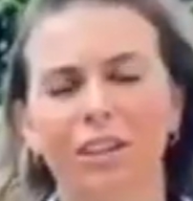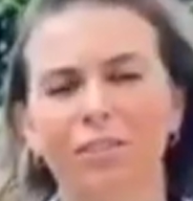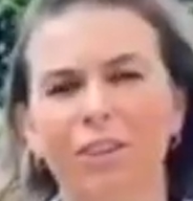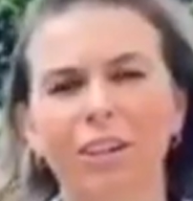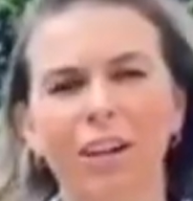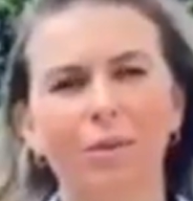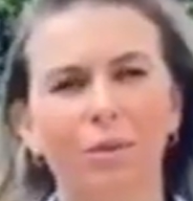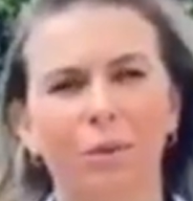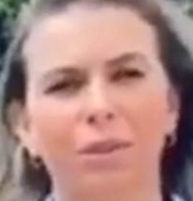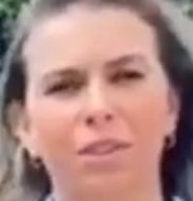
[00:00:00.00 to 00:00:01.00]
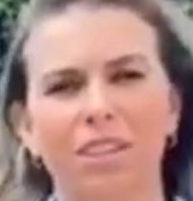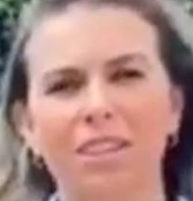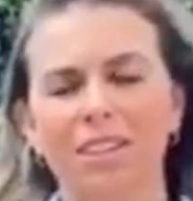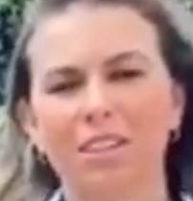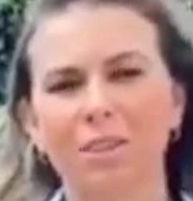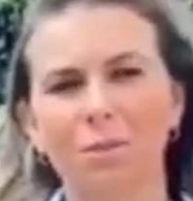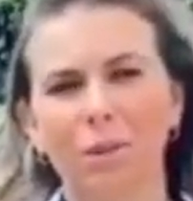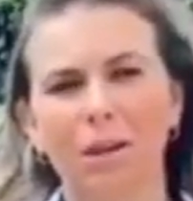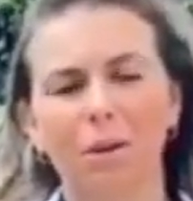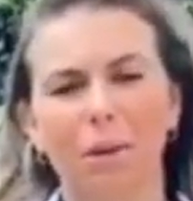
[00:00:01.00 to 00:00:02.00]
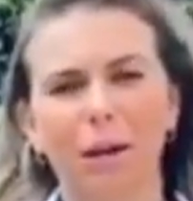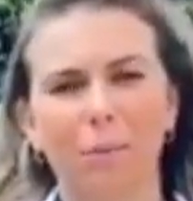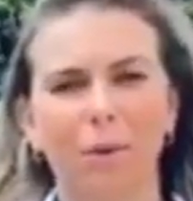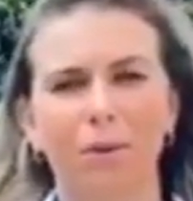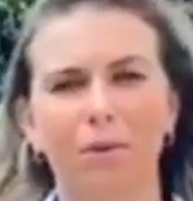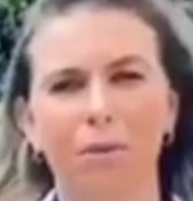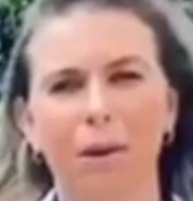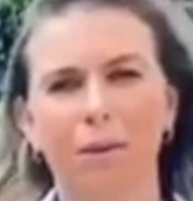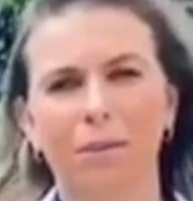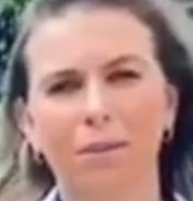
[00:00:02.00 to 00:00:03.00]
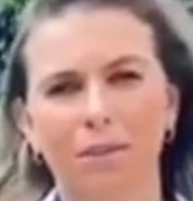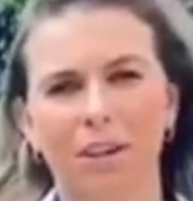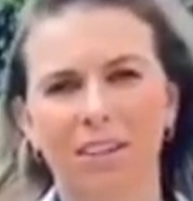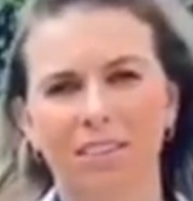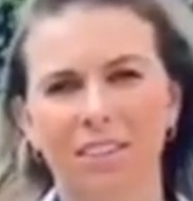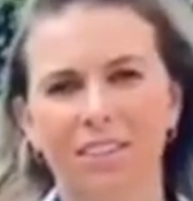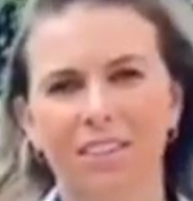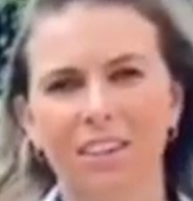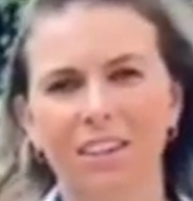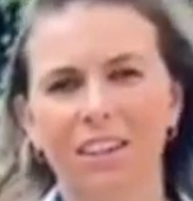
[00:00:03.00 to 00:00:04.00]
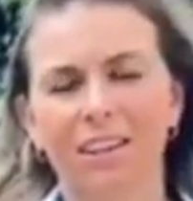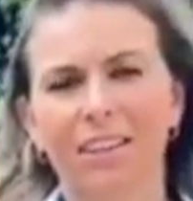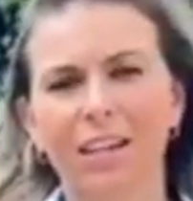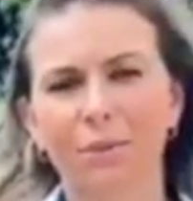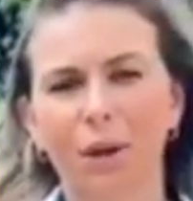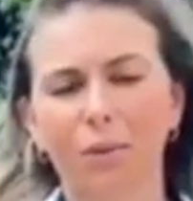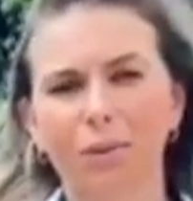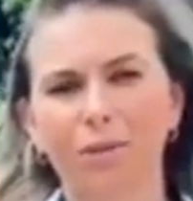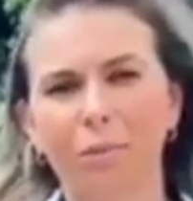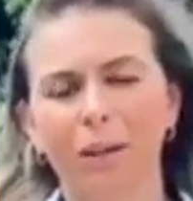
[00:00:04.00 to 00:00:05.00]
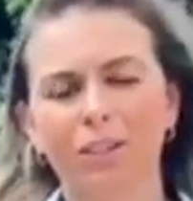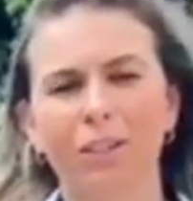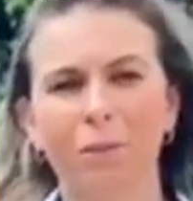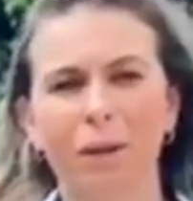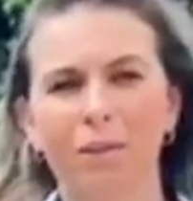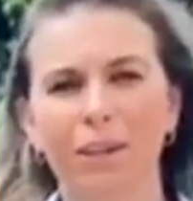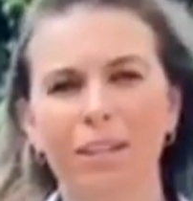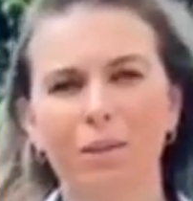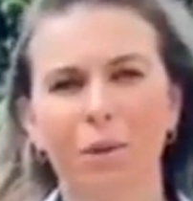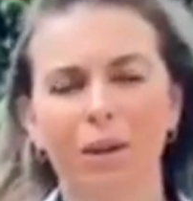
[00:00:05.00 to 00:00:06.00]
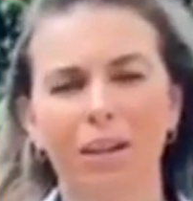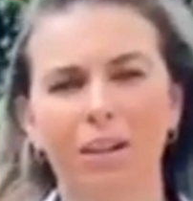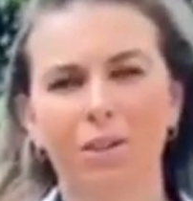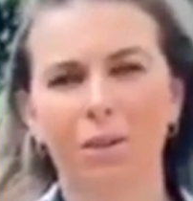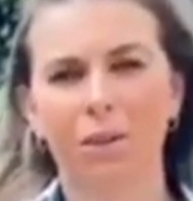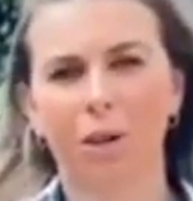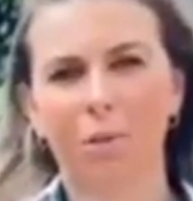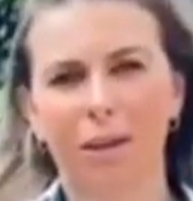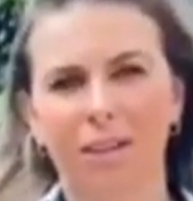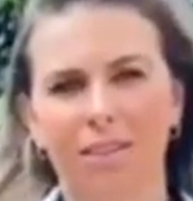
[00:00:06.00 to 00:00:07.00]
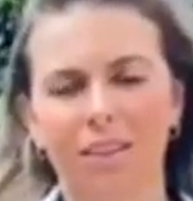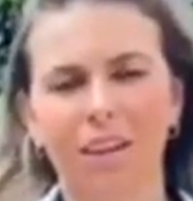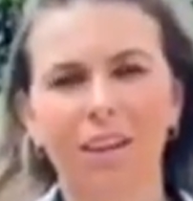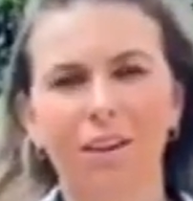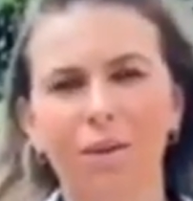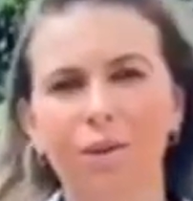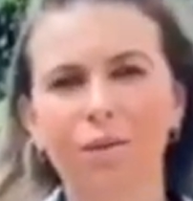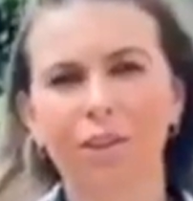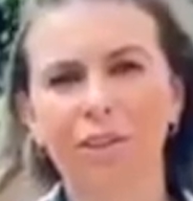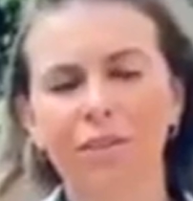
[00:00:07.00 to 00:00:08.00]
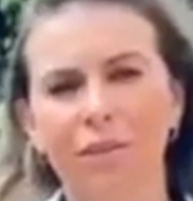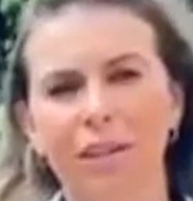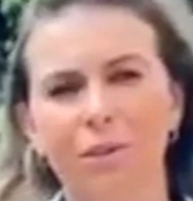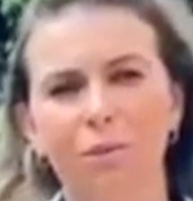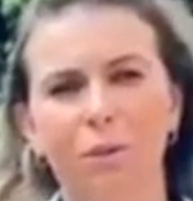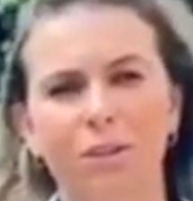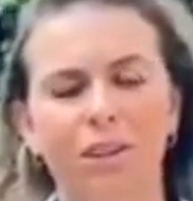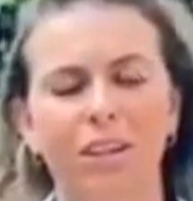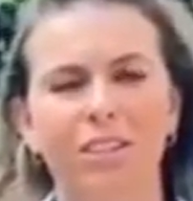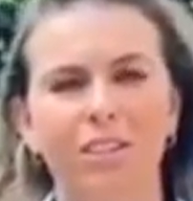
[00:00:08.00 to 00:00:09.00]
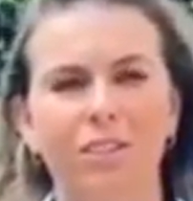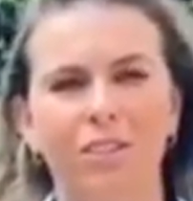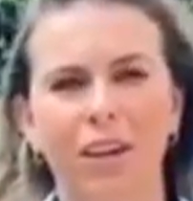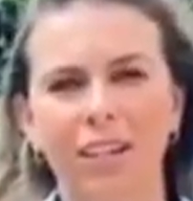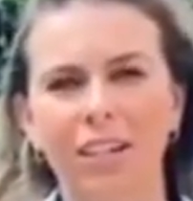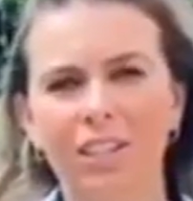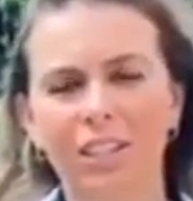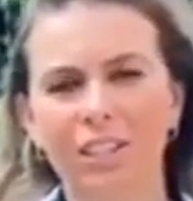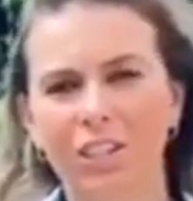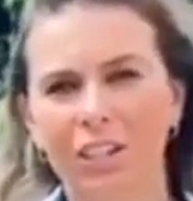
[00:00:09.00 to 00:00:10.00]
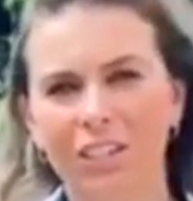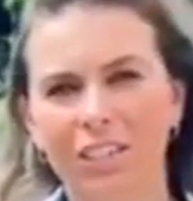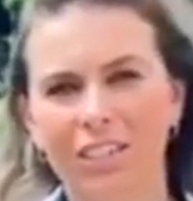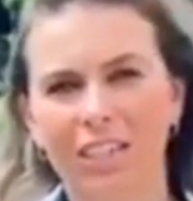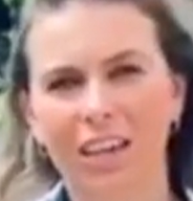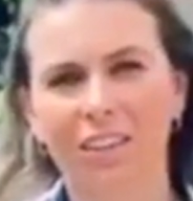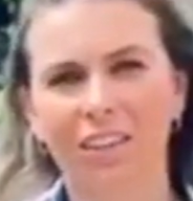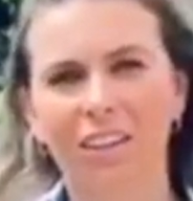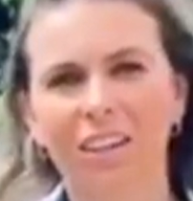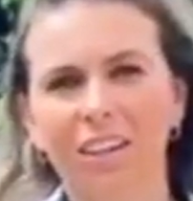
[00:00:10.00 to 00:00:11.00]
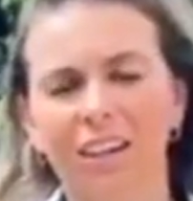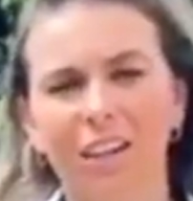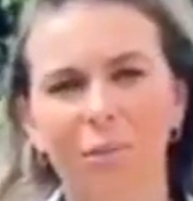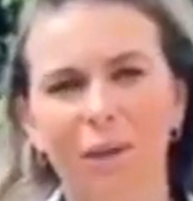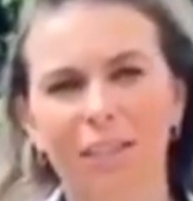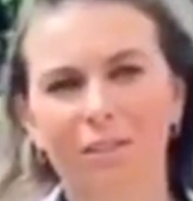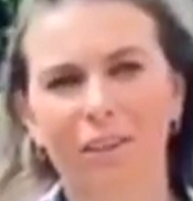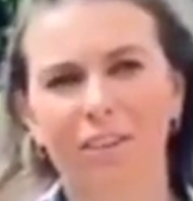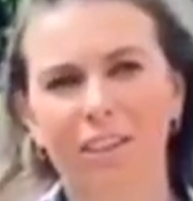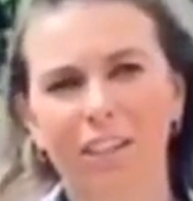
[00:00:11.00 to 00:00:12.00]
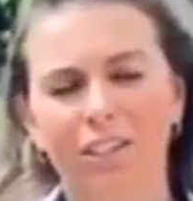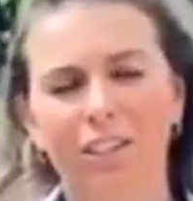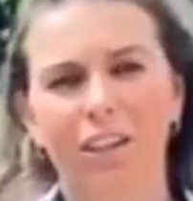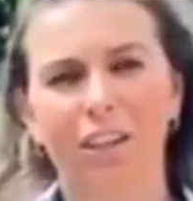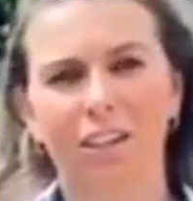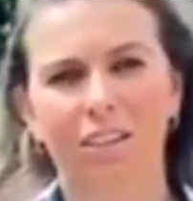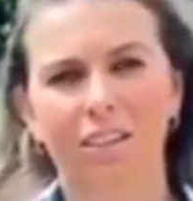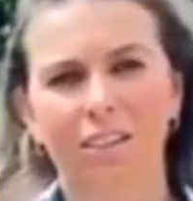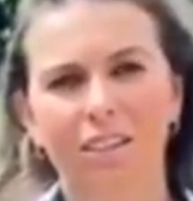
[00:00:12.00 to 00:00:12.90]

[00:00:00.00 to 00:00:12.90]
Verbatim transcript: and frontline responders continue to be our backbone throughout this crisis, and that's why we feel passionate about raising money and doing our bit. All funds raised will be donated to NHS Charities Together and the Mater Foundation in Ireland.